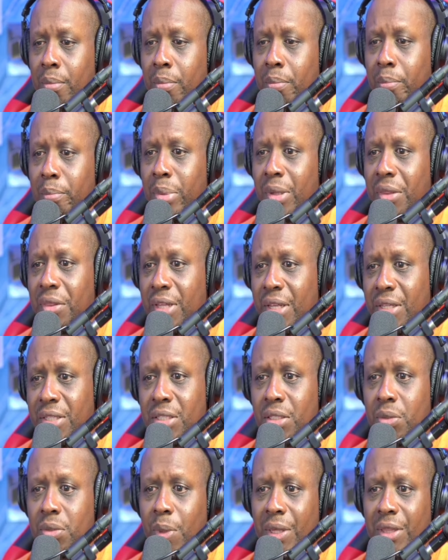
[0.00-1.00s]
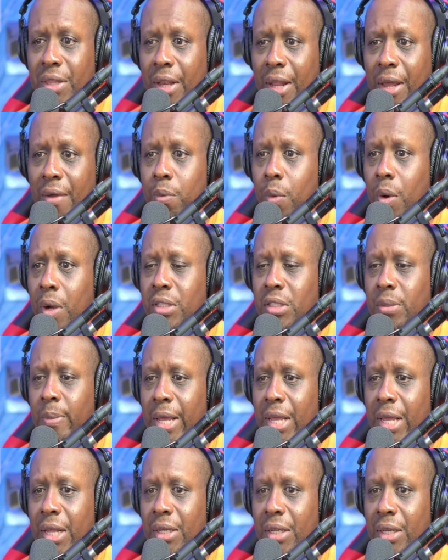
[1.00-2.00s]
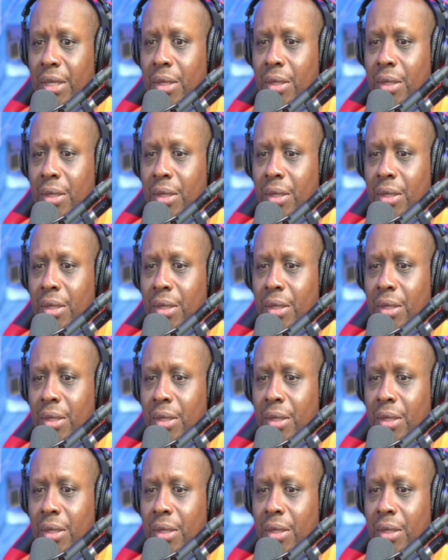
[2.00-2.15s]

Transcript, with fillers: But this is what the left wants, man.